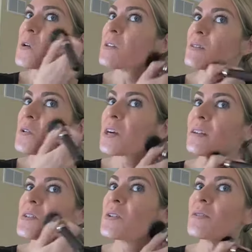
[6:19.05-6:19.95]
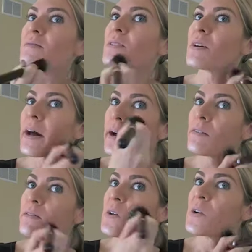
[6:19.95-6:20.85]
This is great too if you
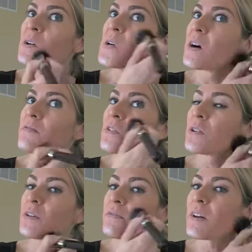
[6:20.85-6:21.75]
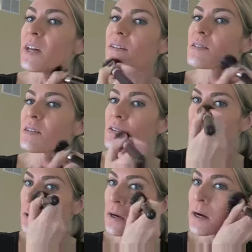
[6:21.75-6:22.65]
have a fuller face, because you
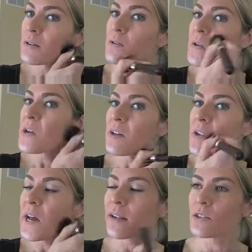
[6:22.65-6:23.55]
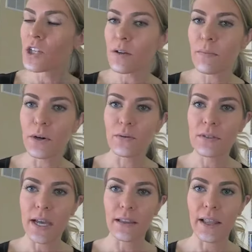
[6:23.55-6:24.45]
can contour it and add
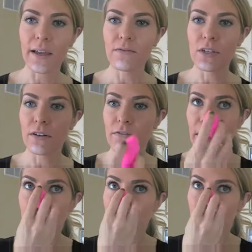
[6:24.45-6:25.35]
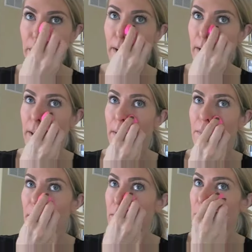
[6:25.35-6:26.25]
cheekbones, add life to your face, where
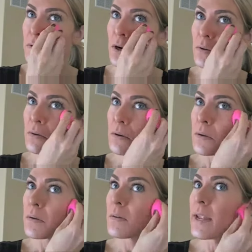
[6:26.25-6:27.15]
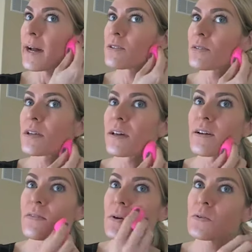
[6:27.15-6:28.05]
maybe you don't naturally
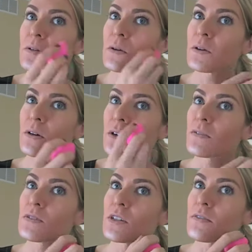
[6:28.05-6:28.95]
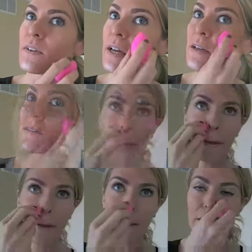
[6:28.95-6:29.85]
have those curves to your face.
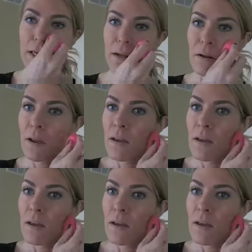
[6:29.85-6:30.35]
That's it.